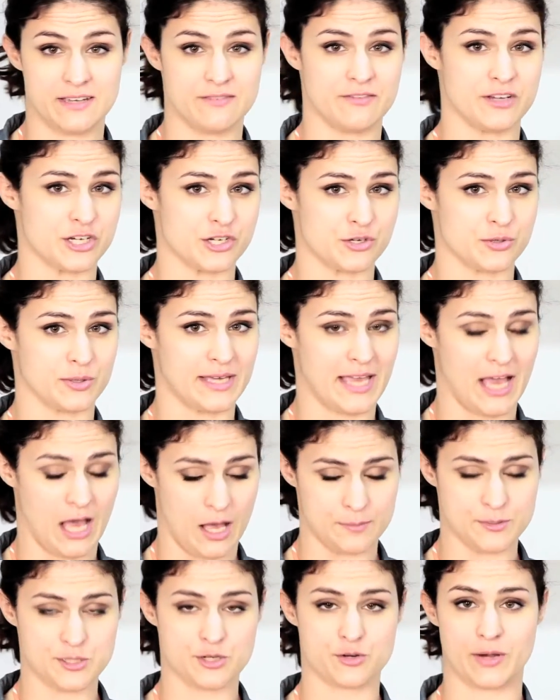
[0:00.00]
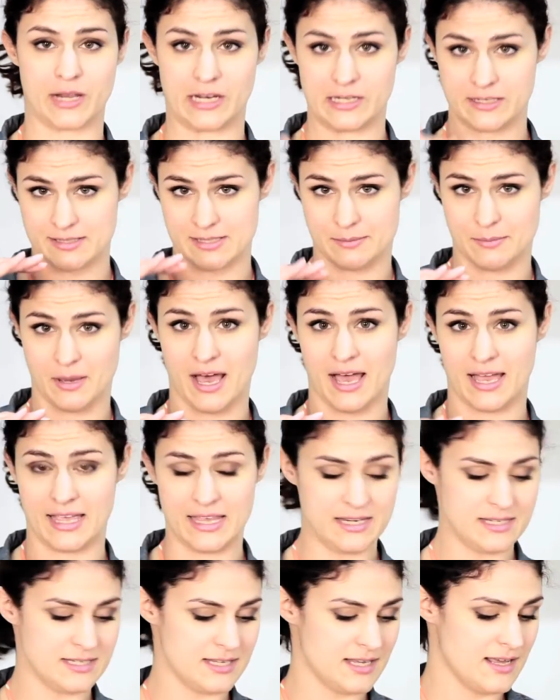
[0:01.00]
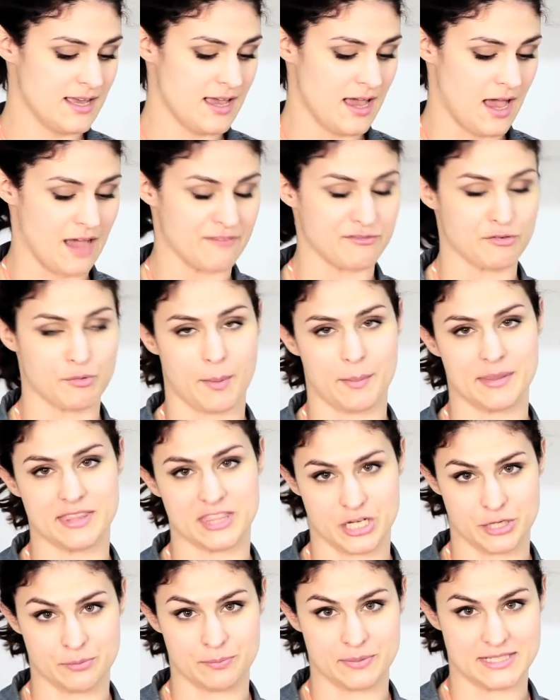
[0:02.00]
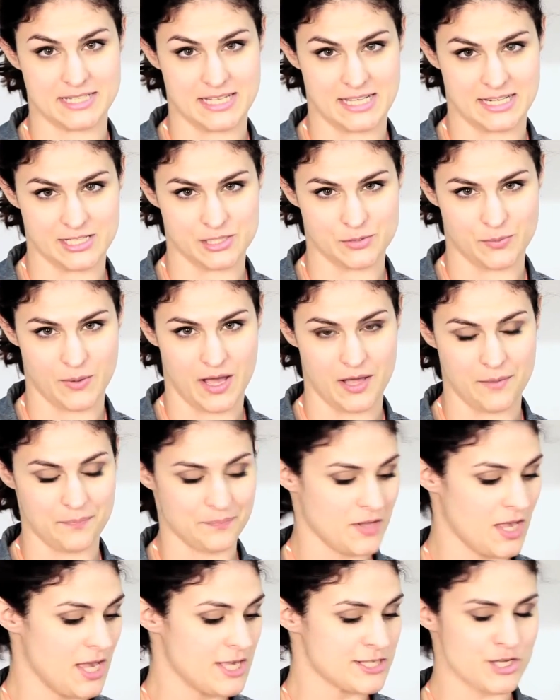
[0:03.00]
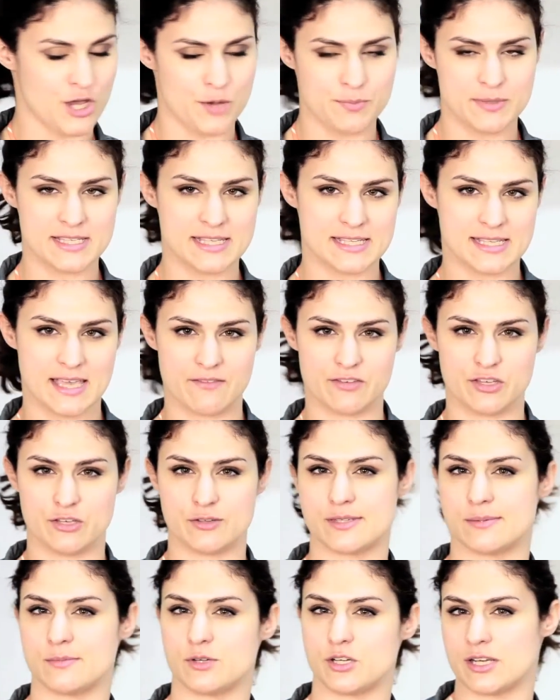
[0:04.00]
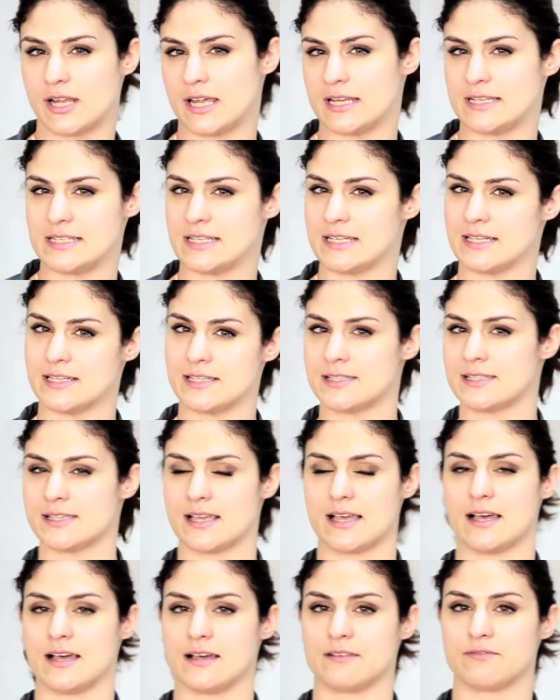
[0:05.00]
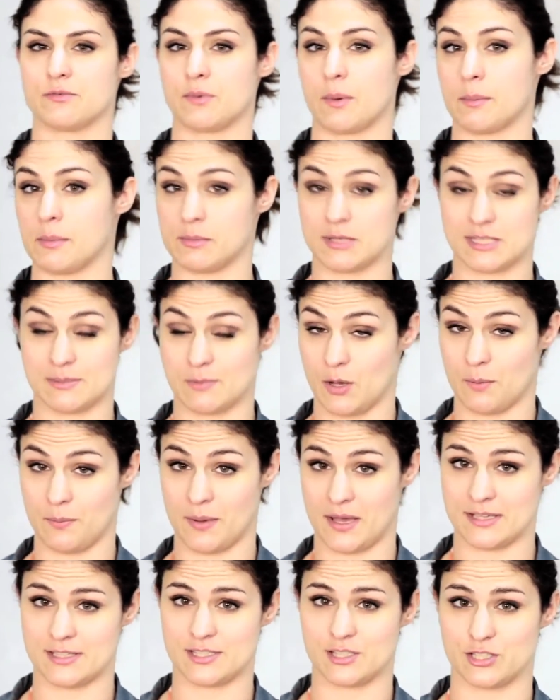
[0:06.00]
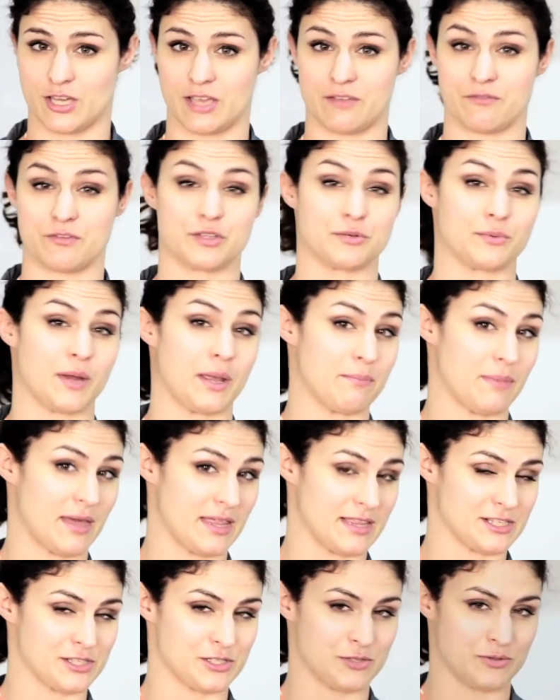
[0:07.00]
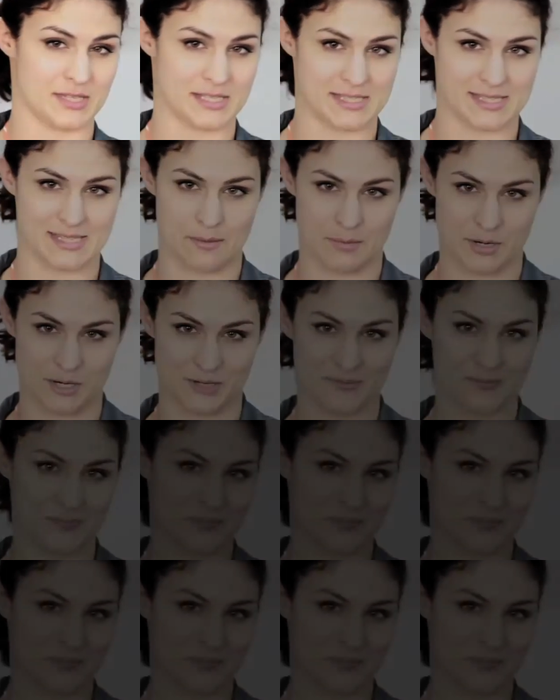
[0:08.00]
visually helps create some height for women that are petite as well. So I hope this has given you some good ideas for women with small busts and looking for the right bathing suit this summer.